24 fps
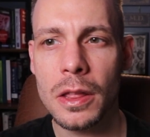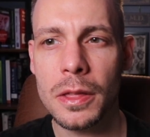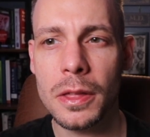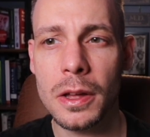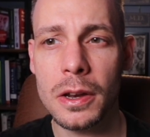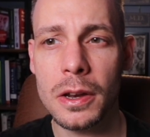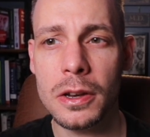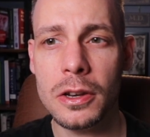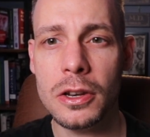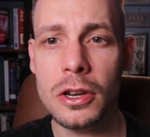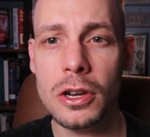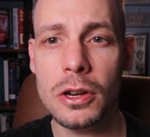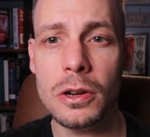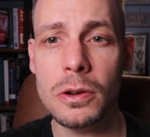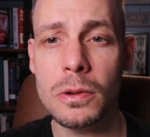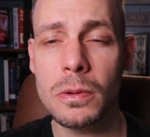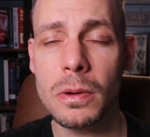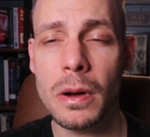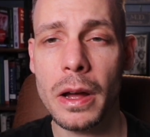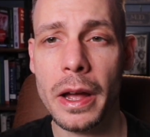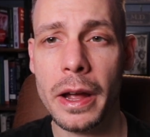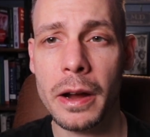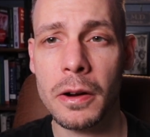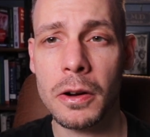the new
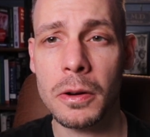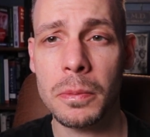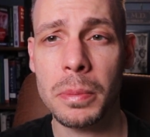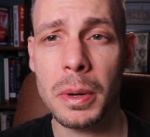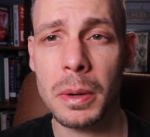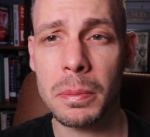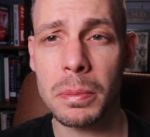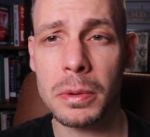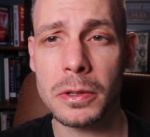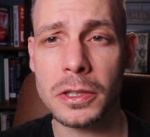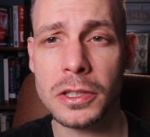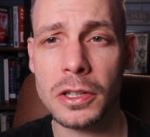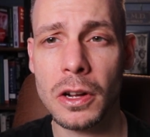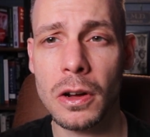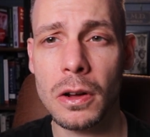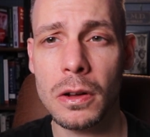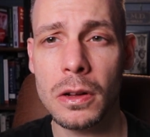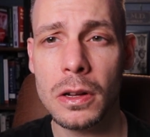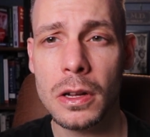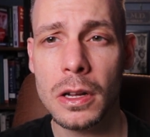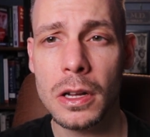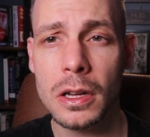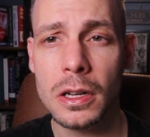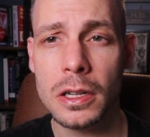aripiprazole?
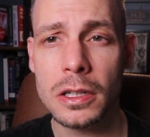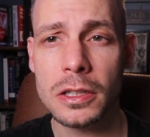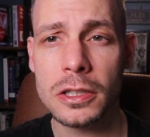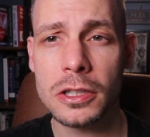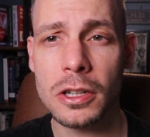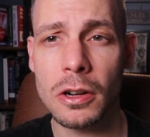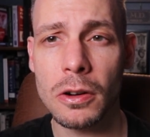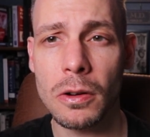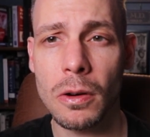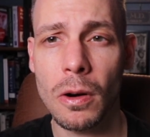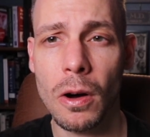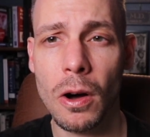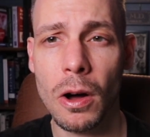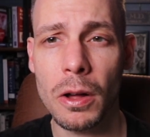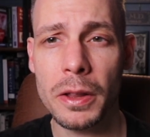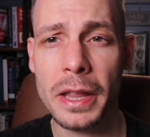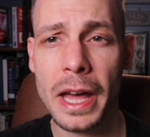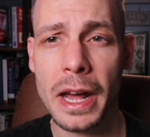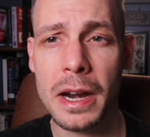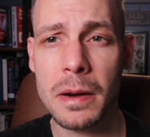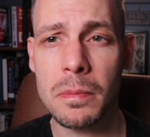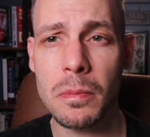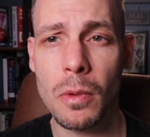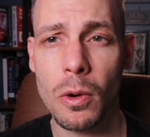So all
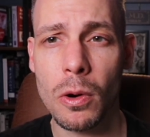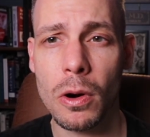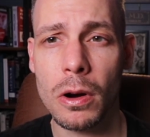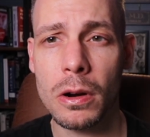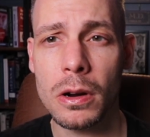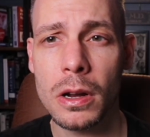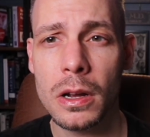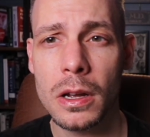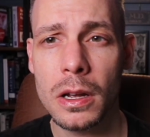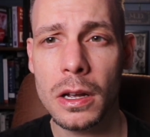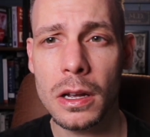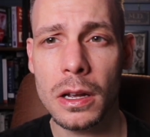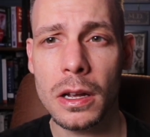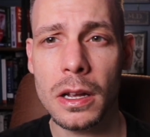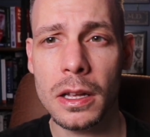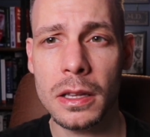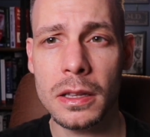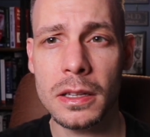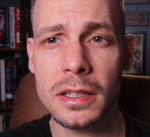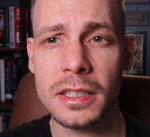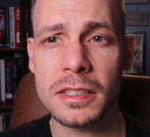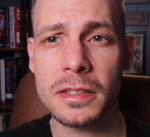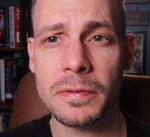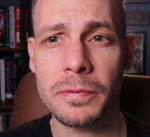that and more in
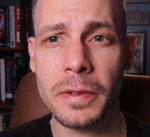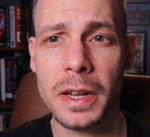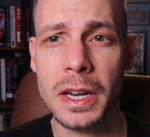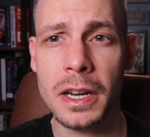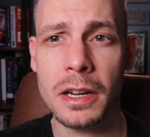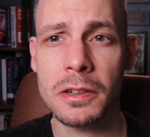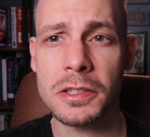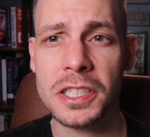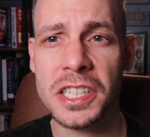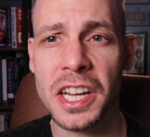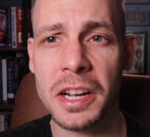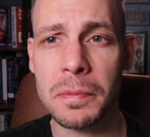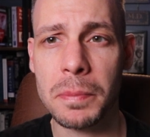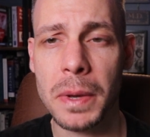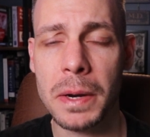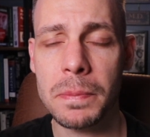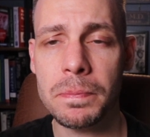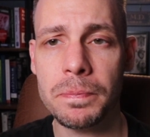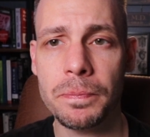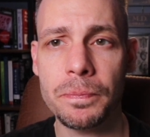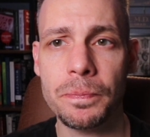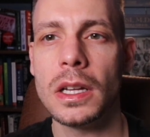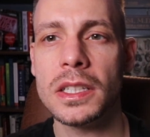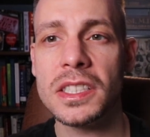this video segment.
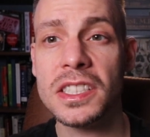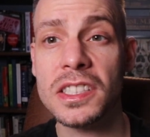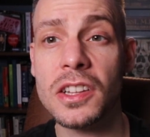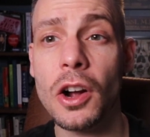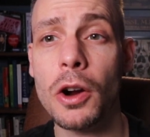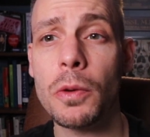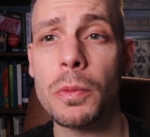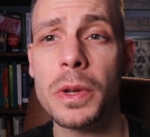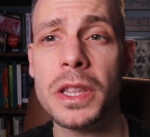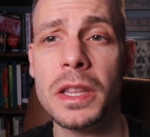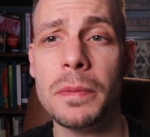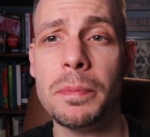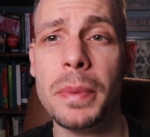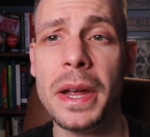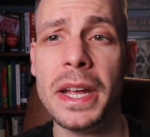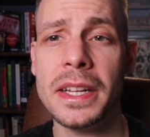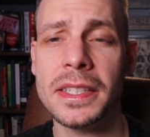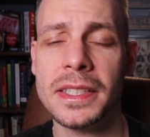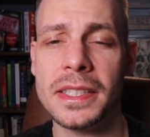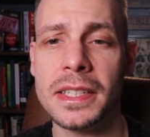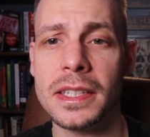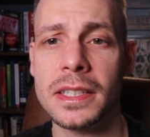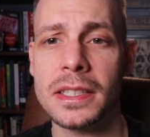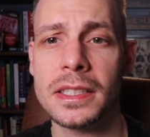Let's start with the
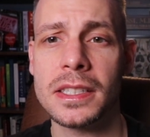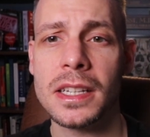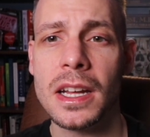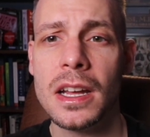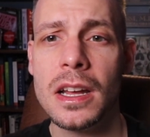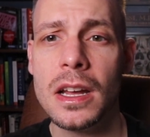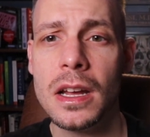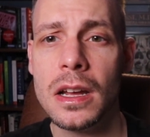basics.